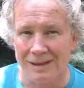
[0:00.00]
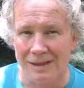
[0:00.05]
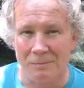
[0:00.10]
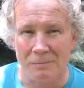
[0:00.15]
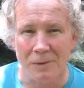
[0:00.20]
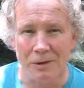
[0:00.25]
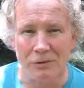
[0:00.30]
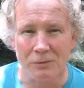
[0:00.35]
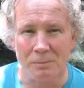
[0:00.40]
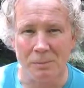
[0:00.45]

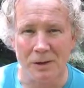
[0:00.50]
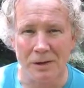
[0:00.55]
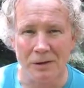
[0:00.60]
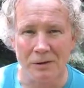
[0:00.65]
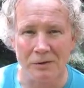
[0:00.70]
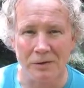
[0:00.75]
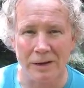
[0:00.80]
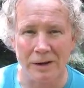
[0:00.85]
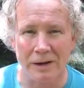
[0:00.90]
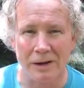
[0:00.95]
much
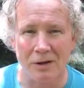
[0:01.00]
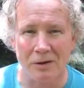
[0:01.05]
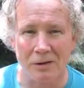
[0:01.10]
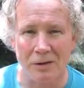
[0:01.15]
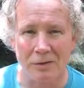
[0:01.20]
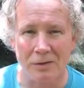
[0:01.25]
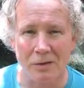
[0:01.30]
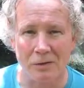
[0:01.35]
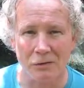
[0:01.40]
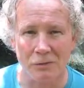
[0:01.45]
bigger than all
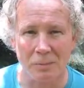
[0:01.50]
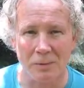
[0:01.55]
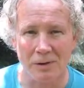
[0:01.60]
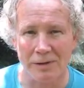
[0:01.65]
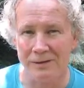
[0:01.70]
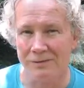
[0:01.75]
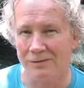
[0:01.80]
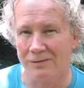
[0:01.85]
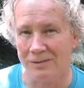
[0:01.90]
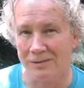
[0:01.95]
of those
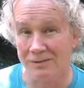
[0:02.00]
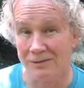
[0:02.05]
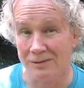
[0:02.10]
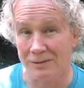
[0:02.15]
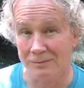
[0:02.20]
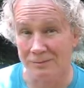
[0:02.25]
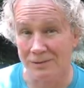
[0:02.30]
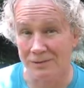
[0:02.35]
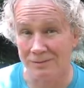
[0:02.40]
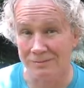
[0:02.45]
belief
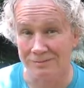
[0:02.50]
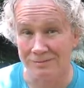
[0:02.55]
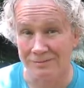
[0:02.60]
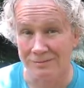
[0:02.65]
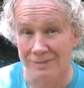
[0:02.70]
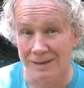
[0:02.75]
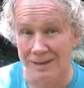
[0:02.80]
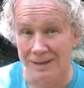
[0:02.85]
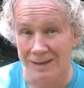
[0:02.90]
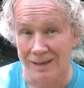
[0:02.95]
systems.
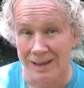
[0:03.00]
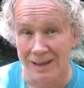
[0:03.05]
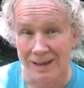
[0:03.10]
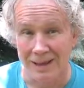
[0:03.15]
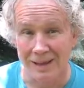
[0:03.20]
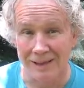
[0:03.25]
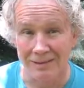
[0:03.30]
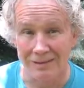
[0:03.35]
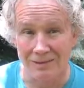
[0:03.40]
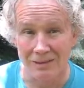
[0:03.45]

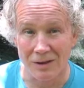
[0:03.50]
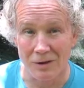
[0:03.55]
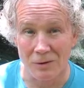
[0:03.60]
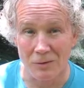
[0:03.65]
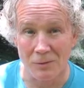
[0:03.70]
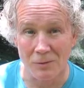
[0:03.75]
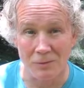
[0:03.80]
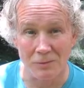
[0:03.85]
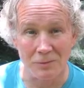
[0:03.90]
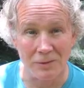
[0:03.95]
And
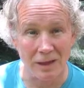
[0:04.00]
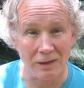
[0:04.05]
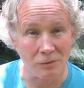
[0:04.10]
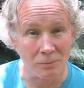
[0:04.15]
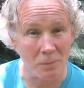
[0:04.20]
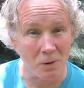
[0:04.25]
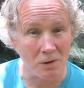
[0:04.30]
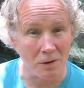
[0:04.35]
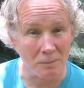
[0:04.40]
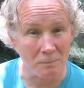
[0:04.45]
so that's
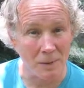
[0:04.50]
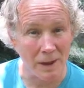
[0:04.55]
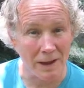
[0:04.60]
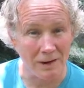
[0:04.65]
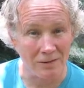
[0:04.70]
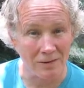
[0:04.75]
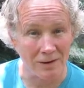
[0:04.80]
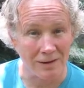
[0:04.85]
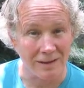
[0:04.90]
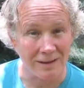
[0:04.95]
part of
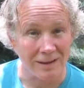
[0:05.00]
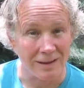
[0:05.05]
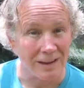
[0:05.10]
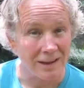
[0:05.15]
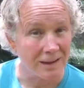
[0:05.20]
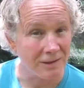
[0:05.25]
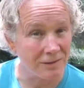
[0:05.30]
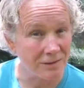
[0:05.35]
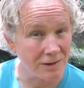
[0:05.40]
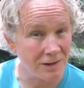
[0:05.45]
magic,
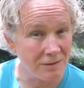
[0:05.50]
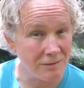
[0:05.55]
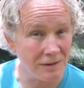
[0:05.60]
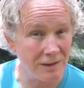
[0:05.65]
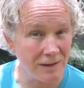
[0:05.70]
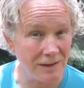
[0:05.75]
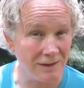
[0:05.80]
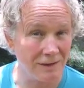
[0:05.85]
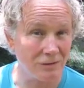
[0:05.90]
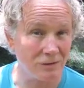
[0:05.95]
is
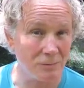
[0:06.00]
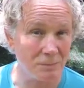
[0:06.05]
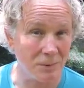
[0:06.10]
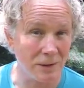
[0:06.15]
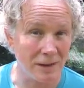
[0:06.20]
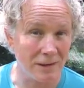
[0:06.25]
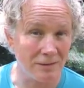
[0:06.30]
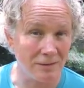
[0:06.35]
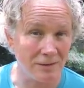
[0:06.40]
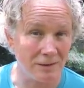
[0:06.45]
living in the
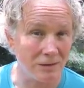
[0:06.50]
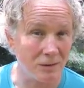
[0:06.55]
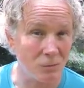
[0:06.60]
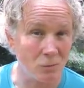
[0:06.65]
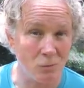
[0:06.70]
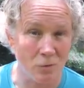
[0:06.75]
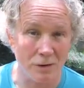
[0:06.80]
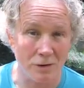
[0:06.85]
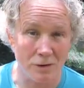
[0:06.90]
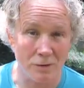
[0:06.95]
space and the
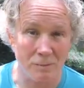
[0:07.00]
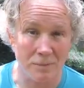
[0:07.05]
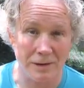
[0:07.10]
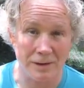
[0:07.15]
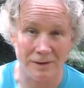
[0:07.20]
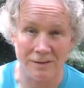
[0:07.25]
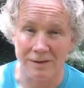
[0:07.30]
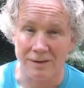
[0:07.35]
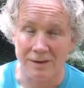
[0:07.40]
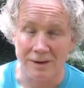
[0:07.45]

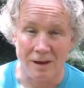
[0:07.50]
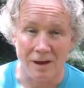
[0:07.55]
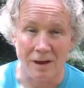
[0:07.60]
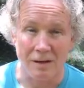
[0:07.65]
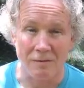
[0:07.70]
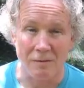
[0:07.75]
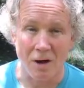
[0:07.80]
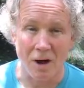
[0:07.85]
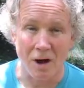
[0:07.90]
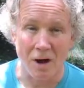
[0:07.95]
wonderment
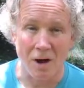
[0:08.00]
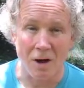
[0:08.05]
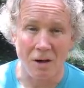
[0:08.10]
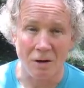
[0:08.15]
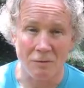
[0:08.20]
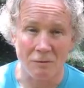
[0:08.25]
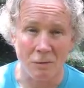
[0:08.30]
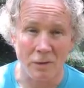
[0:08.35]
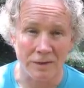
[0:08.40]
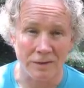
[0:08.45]
of all
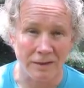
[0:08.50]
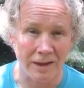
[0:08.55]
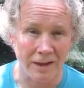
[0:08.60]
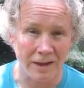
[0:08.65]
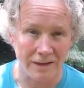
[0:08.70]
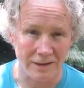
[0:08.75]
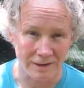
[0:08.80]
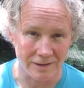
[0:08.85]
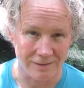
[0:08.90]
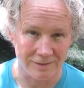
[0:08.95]
of what
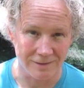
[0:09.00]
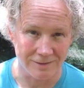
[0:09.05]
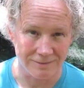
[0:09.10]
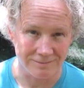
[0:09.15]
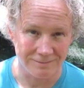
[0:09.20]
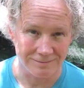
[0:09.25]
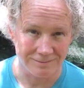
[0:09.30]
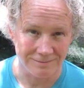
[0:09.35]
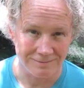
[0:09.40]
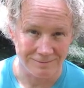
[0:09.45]
that is.
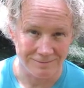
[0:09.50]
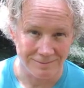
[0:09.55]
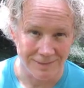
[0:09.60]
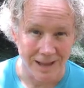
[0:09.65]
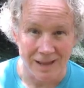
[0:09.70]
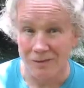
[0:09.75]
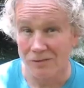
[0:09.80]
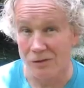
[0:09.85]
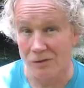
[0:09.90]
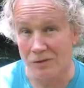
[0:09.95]

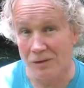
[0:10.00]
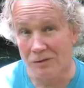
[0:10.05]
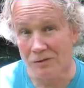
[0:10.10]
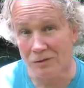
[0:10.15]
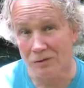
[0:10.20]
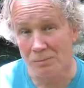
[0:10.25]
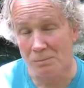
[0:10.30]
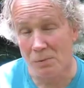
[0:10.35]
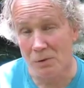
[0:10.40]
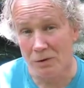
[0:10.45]
So this
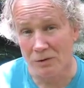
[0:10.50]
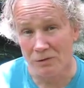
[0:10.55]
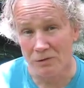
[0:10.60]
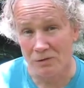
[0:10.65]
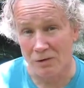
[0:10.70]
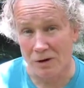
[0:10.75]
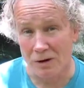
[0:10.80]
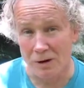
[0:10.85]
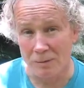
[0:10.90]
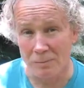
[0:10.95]
is Bart
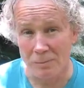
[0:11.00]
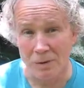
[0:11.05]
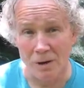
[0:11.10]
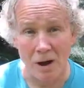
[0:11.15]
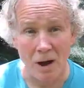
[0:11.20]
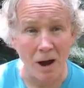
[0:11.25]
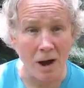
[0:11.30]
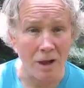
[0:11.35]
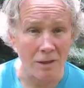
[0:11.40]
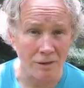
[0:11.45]
Sharp,
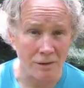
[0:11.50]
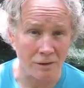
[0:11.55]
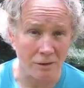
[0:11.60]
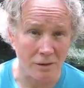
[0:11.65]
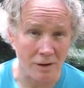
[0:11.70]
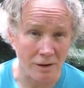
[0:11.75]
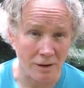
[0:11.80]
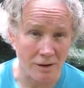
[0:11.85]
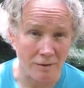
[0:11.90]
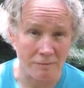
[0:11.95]
author
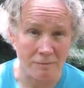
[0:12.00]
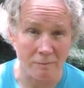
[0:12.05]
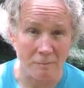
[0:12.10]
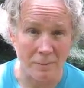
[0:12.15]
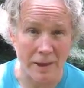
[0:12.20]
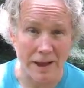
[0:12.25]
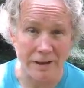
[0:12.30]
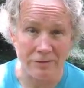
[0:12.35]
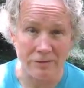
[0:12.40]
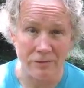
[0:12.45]
of
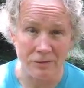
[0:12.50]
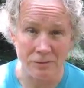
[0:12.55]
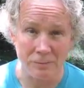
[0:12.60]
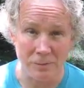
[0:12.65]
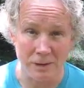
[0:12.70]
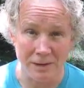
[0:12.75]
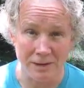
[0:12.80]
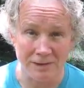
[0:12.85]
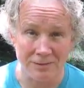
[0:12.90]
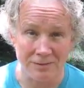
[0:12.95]
Magic
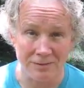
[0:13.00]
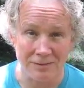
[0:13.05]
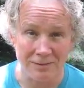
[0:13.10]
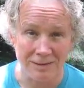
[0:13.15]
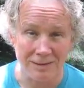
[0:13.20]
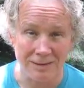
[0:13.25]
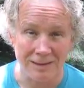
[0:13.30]
Speaks,